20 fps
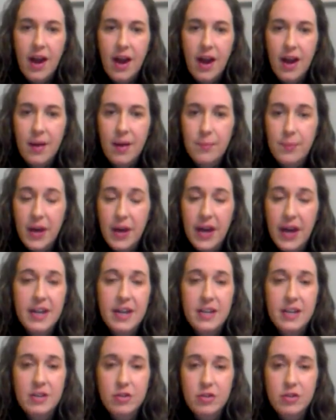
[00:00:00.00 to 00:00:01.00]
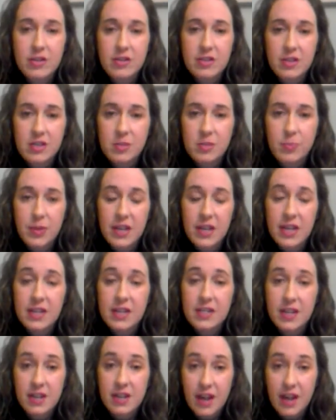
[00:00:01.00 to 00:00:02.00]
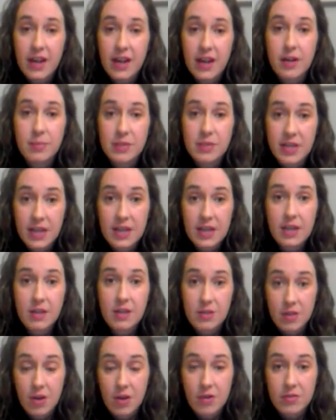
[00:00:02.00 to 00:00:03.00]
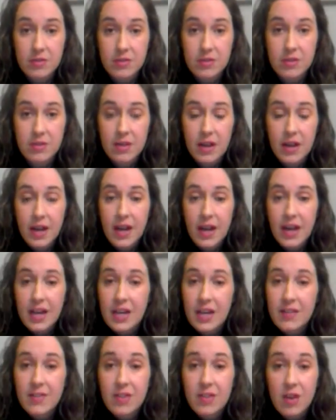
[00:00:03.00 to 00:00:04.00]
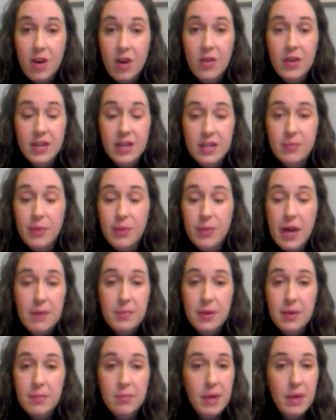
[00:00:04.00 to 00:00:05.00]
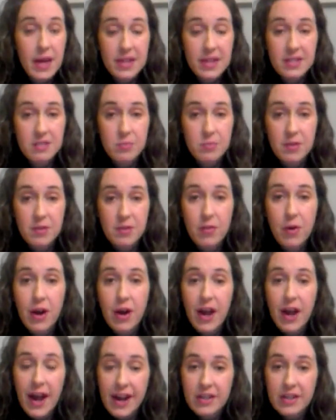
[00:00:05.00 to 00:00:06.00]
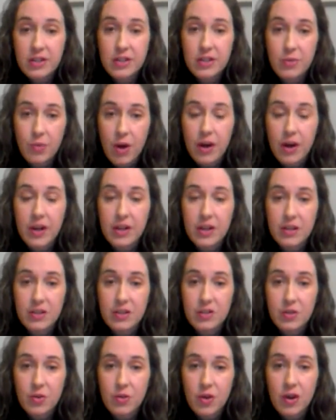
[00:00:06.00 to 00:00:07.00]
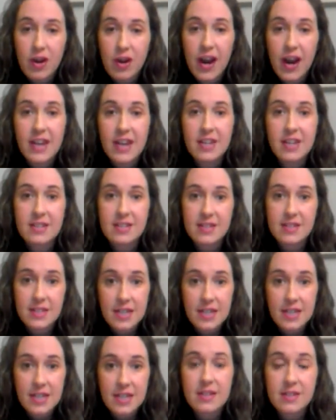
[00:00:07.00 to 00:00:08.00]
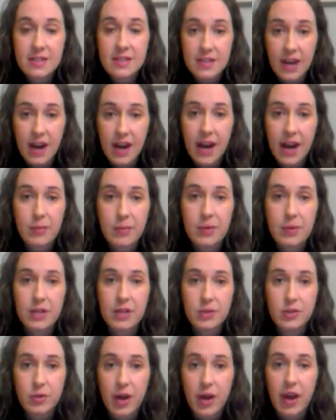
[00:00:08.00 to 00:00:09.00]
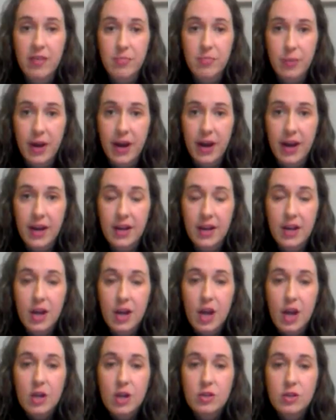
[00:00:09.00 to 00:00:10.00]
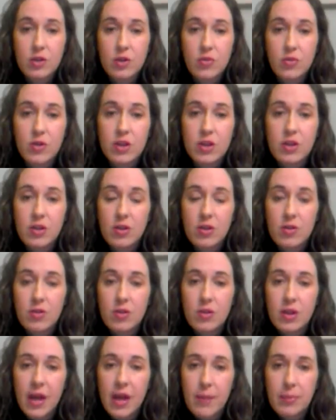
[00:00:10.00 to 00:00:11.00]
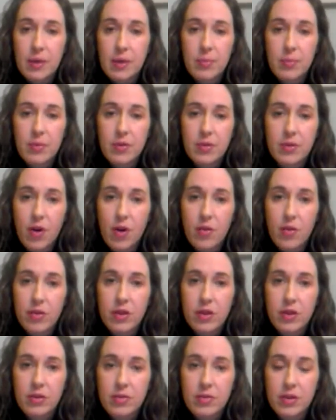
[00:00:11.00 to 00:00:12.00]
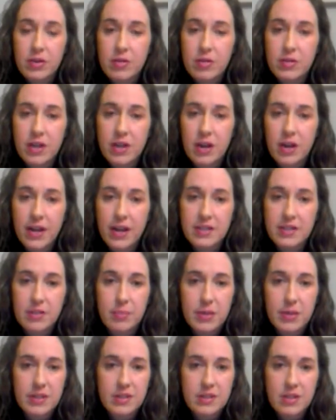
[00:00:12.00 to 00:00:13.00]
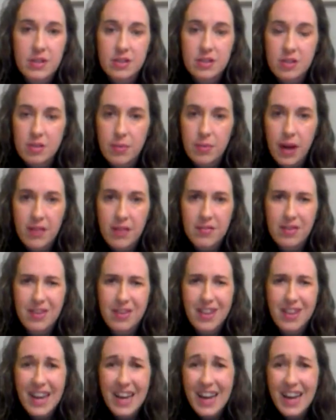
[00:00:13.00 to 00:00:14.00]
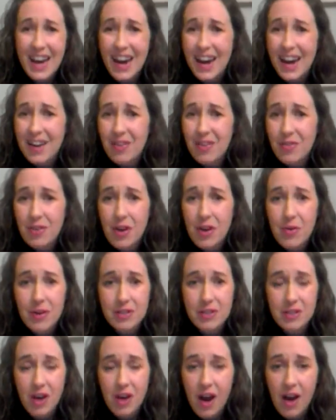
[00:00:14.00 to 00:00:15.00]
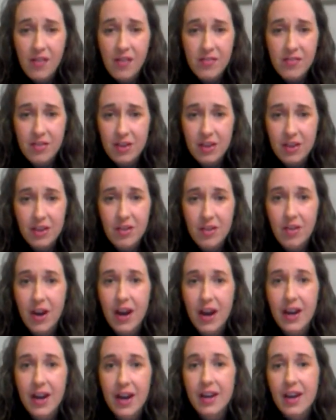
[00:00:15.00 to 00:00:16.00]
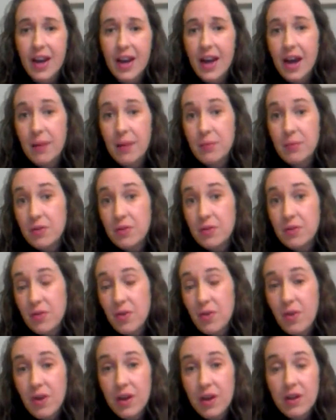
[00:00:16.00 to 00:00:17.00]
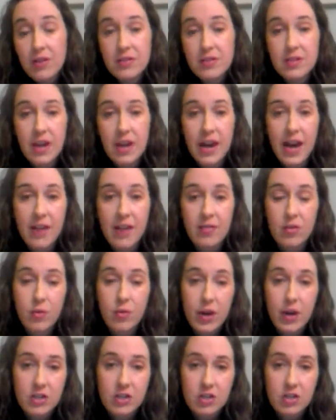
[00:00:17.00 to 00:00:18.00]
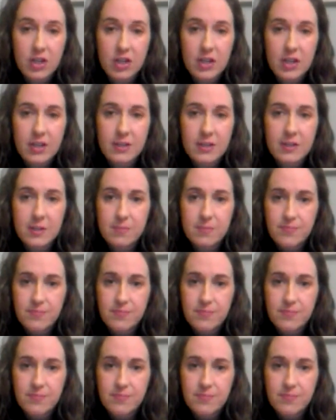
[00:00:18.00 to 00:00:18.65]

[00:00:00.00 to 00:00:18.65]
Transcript: my interest is piqued, and I am taking notes. Even though it might be months before I actually walk in the door, I can see the sign when I drive by. So when you let people know that you're doing doTERRA as a business, you might feel like, I don't know what to offer you. I'm new to oils. I have questions.